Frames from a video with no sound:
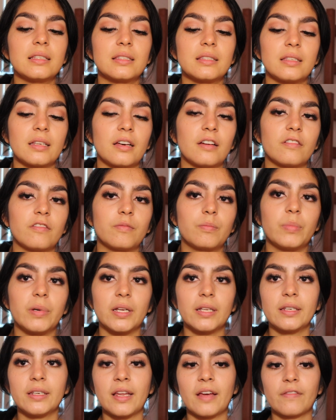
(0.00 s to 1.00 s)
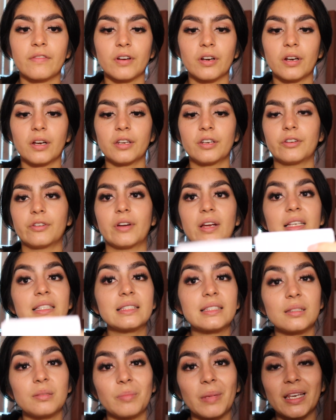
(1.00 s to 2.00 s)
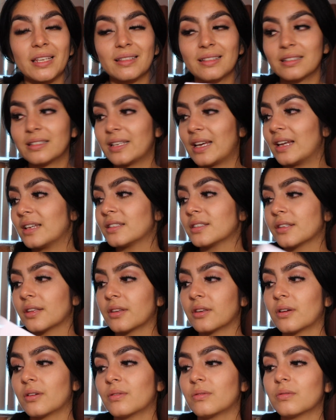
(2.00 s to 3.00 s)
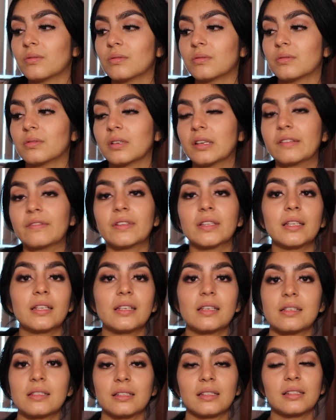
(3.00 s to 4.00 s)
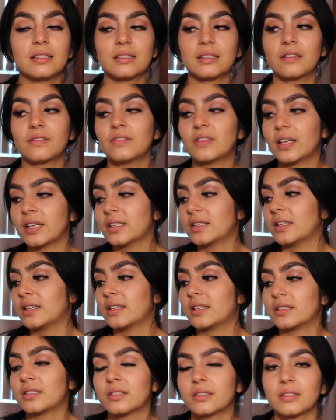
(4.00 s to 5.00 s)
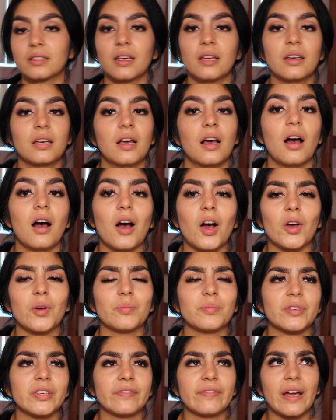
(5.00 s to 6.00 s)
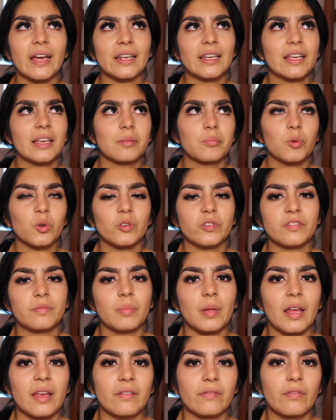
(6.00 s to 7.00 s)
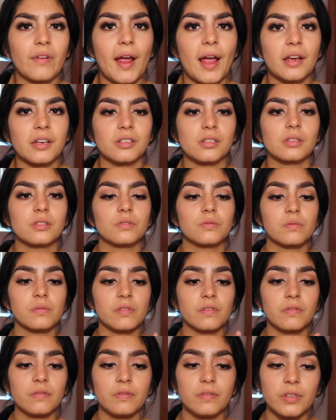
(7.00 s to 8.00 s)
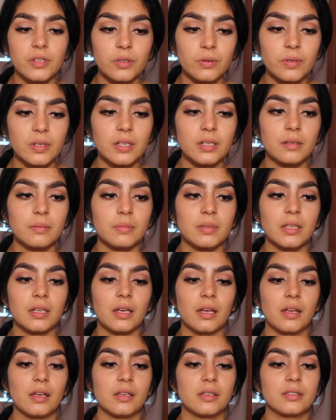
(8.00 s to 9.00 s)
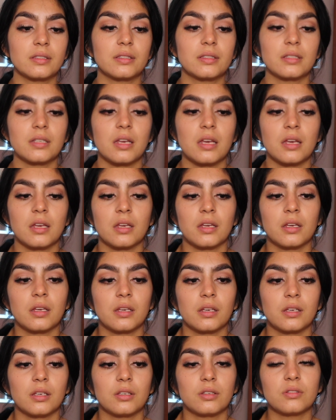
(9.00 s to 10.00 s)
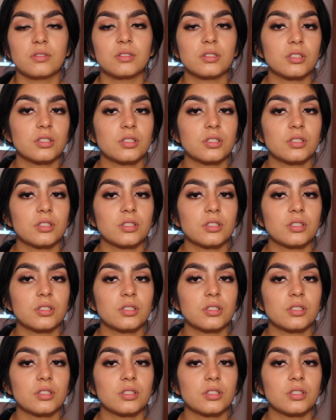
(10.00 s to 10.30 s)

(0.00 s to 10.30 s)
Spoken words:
stuff, but never underestimate the test, you know, even the easy stuff like this, dividing and multiplying fractions, review it, because you